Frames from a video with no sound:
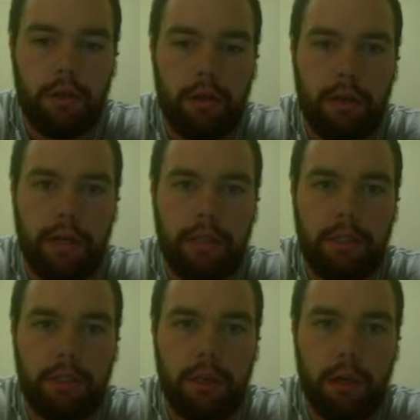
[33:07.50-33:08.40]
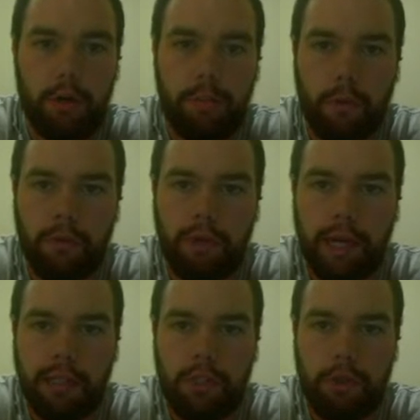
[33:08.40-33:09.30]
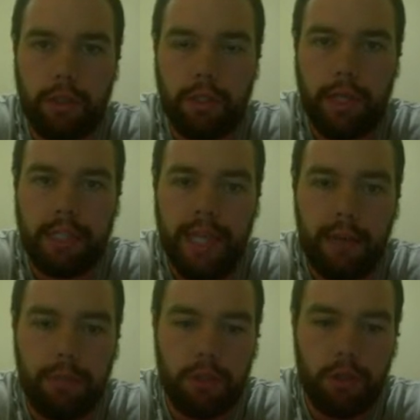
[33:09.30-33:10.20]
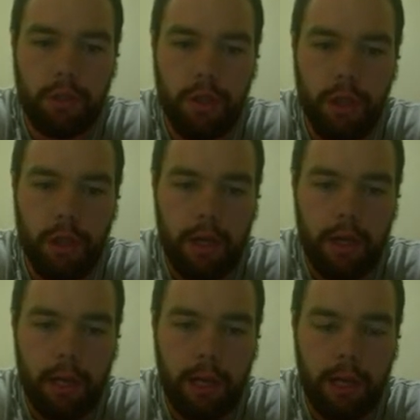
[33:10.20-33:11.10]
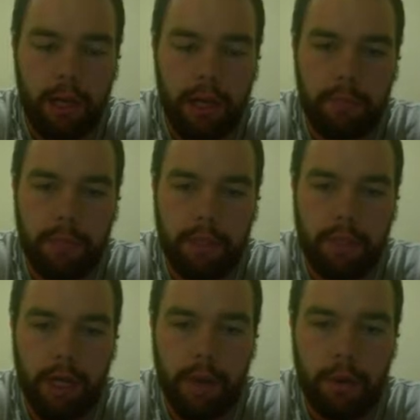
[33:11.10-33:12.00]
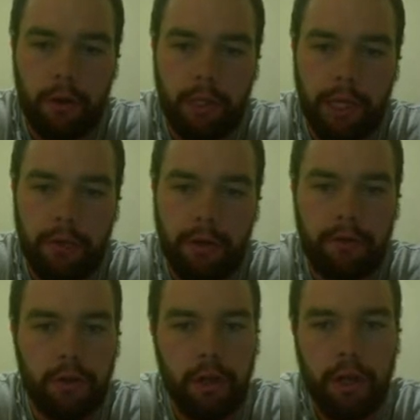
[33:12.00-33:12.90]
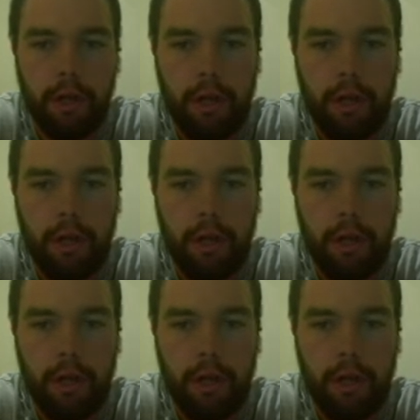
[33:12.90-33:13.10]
Alright, so hope you guys enjoyed today's episode. Leave a comment or a like or whatever.